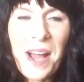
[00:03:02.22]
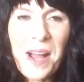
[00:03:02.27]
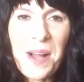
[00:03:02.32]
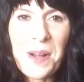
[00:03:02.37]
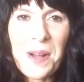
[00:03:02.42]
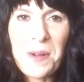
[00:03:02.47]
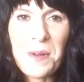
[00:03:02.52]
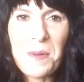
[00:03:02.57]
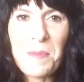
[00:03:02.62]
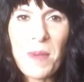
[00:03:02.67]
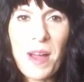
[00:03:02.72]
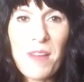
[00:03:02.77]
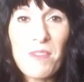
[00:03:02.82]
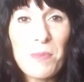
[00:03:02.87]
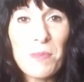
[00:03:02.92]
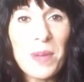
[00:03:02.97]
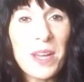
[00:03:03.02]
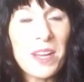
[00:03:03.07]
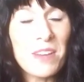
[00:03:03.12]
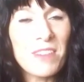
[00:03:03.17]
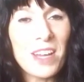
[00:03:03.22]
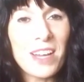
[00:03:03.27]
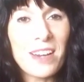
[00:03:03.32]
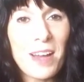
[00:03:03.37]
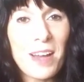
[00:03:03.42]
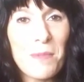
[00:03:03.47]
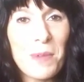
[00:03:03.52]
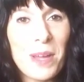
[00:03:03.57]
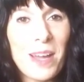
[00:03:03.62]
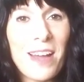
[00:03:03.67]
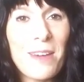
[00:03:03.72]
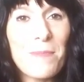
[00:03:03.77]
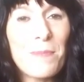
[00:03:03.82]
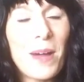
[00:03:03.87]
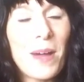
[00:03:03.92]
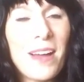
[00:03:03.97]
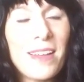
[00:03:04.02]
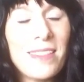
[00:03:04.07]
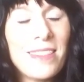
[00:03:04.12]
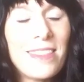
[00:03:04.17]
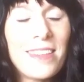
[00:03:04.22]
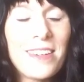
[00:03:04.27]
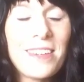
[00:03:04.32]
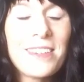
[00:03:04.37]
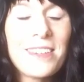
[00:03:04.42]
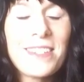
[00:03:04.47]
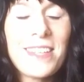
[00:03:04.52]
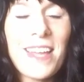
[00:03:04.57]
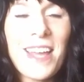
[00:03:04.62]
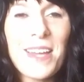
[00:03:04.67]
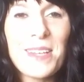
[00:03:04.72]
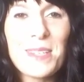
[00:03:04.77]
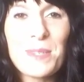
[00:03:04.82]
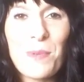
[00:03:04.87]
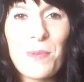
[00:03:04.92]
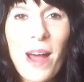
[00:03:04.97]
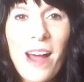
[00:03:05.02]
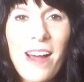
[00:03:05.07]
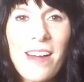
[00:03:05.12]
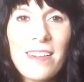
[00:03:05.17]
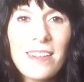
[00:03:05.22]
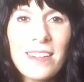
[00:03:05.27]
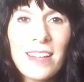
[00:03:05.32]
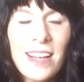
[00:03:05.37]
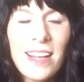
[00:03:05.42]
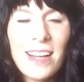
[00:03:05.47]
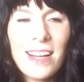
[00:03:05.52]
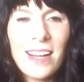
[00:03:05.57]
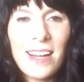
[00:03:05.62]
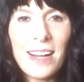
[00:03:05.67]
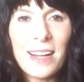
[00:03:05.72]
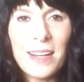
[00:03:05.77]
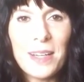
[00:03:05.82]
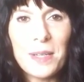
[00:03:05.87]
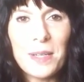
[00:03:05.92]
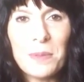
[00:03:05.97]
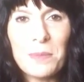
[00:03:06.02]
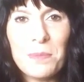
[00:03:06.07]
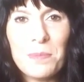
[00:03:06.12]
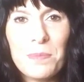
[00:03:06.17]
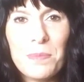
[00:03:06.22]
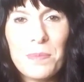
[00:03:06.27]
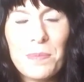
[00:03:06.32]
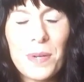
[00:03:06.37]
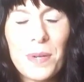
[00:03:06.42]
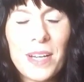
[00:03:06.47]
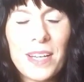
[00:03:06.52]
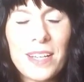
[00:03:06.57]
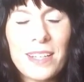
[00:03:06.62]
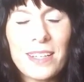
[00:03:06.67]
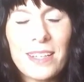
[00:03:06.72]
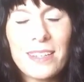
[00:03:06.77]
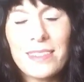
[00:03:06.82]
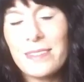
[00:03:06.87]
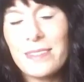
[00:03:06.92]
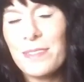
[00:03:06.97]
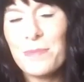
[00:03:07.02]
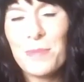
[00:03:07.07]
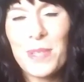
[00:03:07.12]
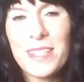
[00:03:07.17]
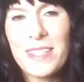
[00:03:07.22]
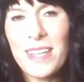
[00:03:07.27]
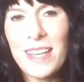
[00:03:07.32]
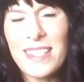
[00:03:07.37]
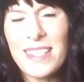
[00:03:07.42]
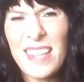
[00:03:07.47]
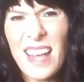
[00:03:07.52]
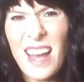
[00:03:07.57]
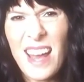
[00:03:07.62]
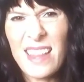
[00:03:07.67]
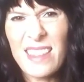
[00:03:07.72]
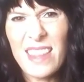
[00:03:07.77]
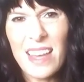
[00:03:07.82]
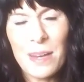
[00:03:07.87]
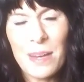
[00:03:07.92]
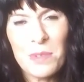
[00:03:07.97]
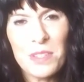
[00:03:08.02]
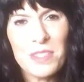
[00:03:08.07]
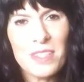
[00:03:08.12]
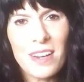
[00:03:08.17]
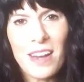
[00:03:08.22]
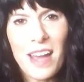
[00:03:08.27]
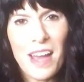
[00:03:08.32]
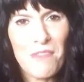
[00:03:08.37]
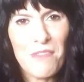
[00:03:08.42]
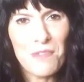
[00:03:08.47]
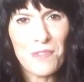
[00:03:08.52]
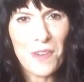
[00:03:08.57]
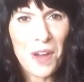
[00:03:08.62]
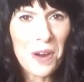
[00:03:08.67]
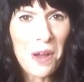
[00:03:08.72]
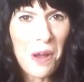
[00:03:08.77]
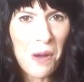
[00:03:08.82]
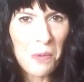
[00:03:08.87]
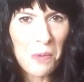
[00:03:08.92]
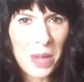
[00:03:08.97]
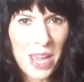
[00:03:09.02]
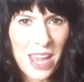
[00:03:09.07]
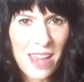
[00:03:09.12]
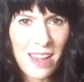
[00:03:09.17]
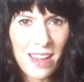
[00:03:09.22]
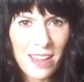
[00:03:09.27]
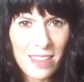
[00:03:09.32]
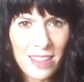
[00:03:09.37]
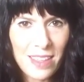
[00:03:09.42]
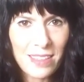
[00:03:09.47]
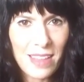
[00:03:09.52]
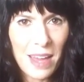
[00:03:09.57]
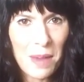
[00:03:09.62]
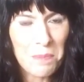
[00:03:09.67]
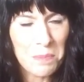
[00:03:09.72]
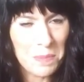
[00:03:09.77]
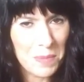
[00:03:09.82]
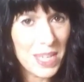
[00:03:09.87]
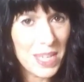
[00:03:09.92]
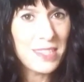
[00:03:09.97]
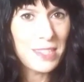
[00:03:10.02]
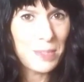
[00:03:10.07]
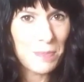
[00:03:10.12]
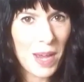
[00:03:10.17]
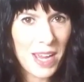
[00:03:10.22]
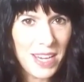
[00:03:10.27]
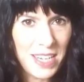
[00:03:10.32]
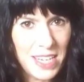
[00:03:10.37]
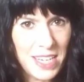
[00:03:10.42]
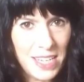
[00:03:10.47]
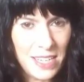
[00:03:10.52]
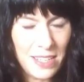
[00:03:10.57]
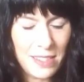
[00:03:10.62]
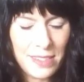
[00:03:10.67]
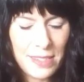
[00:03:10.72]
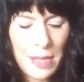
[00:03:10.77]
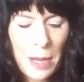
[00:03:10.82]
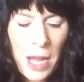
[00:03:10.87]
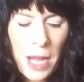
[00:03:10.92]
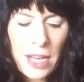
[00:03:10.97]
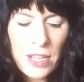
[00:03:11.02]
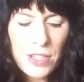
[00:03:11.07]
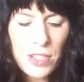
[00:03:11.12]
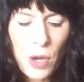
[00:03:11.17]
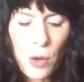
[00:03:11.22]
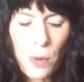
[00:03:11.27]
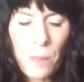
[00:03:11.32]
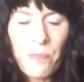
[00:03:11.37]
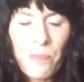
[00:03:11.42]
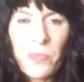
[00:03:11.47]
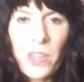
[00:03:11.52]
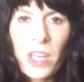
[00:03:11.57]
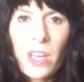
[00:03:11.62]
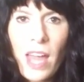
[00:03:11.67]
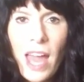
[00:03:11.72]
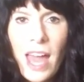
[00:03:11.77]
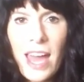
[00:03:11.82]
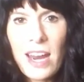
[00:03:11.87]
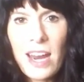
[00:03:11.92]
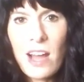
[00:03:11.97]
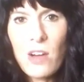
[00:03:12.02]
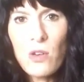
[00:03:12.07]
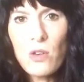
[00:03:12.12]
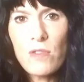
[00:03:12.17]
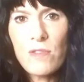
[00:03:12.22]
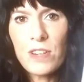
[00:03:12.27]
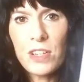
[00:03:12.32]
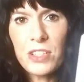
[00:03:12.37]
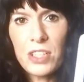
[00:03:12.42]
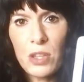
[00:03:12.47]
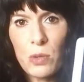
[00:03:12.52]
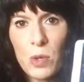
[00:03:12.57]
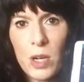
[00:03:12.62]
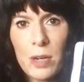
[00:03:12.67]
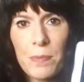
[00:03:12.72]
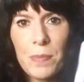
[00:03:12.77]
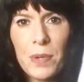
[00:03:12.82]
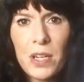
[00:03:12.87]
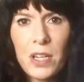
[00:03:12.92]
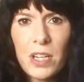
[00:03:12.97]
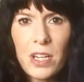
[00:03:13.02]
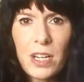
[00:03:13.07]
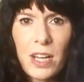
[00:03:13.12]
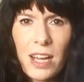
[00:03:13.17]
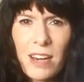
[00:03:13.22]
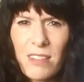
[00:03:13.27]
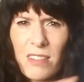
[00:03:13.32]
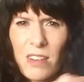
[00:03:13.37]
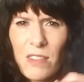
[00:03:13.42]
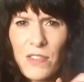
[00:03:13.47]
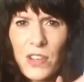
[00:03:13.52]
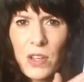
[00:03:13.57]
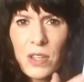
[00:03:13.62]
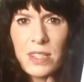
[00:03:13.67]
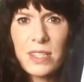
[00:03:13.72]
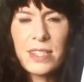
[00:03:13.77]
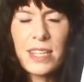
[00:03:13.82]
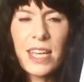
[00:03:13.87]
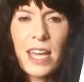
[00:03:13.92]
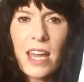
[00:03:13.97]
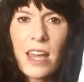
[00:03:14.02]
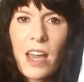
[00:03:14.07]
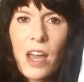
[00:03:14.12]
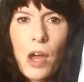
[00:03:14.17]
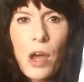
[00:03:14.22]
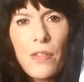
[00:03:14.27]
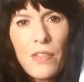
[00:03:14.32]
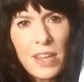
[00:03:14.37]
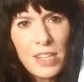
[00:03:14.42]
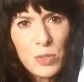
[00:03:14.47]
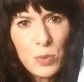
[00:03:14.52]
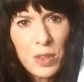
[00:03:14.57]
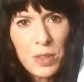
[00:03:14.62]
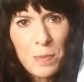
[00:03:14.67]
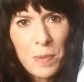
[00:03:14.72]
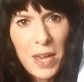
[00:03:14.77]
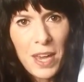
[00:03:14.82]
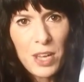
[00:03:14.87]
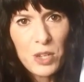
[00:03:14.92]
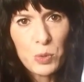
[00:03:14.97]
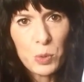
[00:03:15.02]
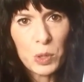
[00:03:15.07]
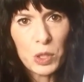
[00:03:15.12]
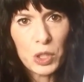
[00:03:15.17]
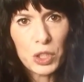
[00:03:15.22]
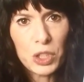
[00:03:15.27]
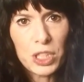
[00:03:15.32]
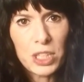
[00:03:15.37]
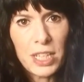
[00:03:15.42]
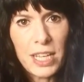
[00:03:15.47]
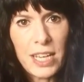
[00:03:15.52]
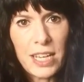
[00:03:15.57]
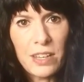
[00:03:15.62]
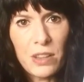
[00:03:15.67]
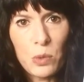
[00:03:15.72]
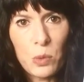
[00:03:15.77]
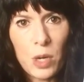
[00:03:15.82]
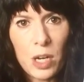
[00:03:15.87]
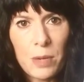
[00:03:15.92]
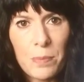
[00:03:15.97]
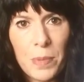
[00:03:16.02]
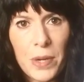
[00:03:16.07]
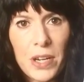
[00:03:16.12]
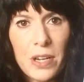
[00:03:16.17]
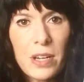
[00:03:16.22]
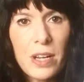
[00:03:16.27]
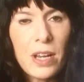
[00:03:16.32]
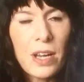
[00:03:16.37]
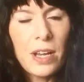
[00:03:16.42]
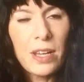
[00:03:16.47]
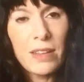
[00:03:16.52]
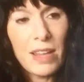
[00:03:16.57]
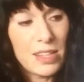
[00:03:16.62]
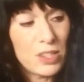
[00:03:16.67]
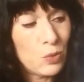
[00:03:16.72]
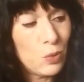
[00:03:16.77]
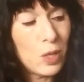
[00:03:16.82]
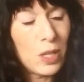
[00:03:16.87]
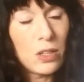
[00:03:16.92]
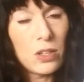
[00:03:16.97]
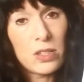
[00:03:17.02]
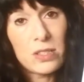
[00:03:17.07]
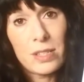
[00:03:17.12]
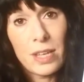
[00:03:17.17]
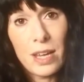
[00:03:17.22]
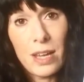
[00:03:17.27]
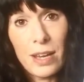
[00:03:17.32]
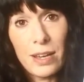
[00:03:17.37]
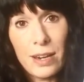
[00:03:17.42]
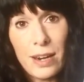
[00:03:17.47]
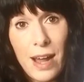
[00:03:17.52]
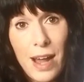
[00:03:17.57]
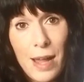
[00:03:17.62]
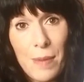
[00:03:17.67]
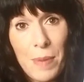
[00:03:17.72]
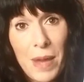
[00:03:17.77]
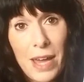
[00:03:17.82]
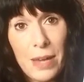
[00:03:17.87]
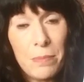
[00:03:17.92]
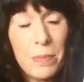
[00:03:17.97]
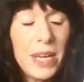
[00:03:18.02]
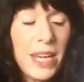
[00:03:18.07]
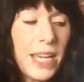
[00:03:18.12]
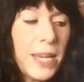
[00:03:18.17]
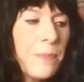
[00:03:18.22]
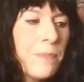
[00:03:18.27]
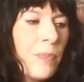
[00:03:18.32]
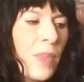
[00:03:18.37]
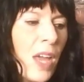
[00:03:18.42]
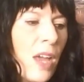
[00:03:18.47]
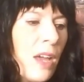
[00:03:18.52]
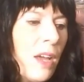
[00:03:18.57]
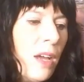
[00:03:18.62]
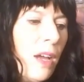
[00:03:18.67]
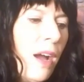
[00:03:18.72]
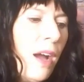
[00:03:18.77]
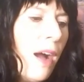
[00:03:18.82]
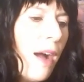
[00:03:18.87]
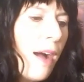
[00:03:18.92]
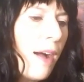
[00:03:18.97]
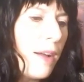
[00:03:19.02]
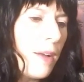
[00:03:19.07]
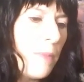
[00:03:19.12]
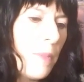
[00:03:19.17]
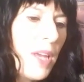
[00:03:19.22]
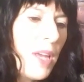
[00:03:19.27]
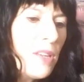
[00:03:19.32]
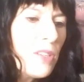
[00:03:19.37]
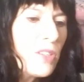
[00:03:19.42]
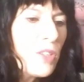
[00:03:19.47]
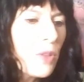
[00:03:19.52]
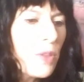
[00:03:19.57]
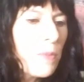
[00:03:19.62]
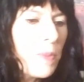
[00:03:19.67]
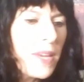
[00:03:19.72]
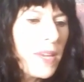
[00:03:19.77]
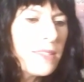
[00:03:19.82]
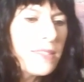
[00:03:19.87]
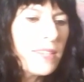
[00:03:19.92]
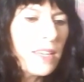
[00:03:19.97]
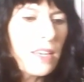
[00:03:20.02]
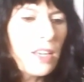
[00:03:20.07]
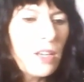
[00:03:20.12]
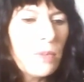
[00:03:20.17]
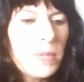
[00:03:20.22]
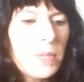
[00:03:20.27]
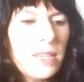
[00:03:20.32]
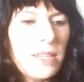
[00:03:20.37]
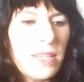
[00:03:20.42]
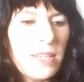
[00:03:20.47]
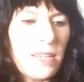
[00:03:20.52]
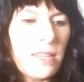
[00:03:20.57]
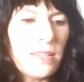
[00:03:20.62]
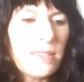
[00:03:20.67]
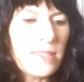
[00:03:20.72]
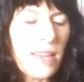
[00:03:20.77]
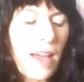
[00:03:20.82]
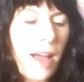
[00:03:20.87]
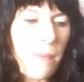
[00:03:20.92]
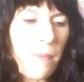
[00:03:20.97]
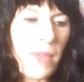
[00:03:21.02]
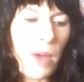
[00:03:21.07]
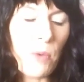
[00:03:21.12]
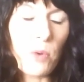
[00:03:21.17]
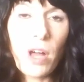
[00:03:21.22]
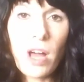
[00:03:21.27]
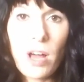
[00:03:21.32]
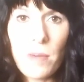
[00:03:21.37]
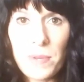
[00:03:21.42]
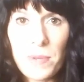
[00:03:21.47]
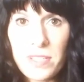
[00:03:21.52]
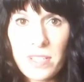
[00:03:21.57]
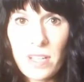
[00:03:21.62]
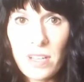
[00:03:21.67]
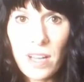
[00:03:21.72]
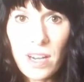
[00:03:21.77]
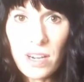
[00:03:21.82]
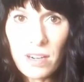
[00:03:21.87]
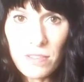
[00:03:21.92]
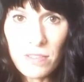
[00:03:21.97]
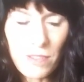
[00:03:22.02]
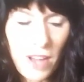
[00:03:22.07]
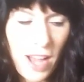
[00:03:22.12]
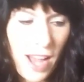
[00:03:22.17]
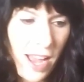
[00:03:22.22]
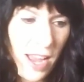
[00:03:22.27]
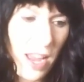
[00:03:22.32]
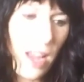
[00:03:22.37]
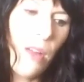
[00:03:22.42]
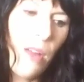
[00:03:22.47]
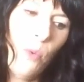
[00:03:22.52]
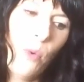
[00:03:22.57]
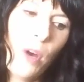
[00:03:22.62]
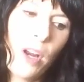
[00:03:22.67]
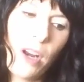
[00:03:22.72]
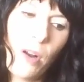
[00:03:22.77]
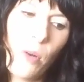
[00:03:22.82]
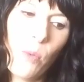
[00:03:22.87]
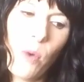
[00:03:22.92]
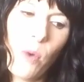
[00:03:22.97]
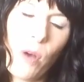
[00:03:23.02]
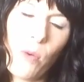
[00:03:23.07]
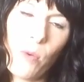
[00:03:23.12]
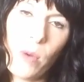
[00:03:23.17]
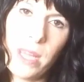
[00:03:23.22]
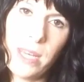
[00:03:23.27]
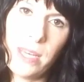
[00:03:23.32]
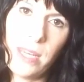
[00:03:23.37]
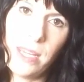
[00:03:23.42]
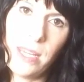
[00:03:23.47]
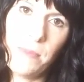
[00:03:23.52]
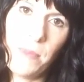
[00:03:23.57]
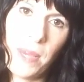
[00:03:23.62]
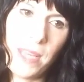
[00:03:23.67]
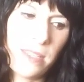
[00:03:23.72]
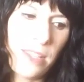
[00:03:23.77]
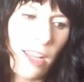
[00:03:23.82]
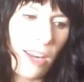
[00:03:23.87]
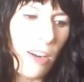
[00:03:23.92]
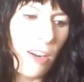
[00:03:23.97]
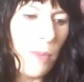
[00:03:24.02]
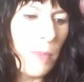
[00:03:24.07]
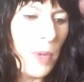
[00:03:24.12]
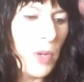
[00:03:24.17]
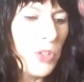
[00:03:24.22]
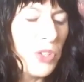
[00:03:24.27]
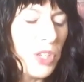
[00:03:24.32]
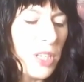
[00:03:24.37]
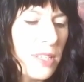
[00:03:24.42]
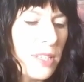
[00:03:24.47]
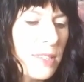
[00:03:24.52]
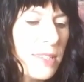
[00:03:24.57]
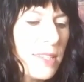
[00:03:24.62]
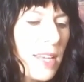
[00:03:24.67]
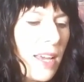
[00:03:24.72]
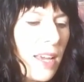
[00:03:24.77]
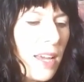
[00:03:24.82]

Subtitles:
I have a big event coming up on Thursday as well. But besides that, I think I'm just going to have fun all week. I think that meets my needs. So head over to the workbook. I don't know if you can see it. That's what the page will look like in the workbook. That's what it looks like on an iPad mini. So the basic human needs that will help us clarify what we need based on our emotions.